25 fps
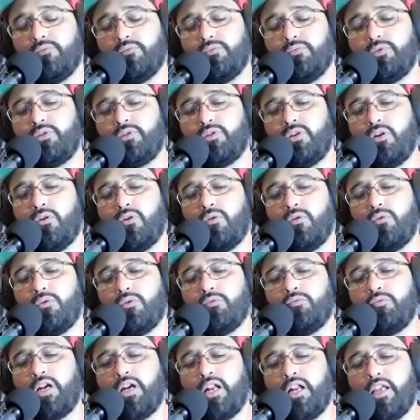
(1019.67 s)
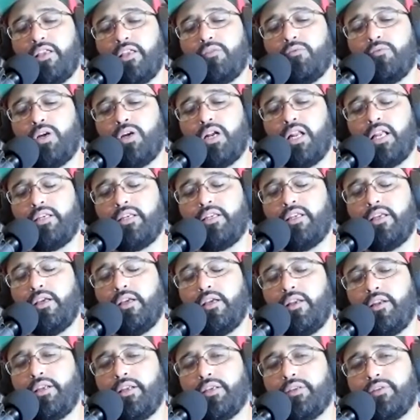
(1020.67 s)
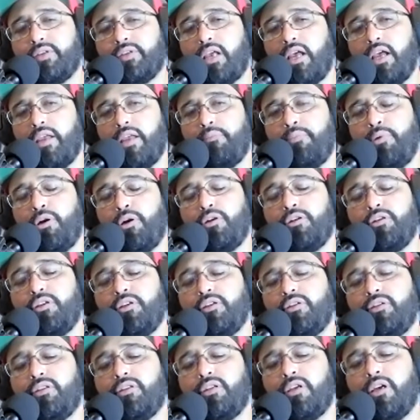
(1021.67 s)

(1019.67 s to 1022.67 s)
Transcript: So what I did is I purchased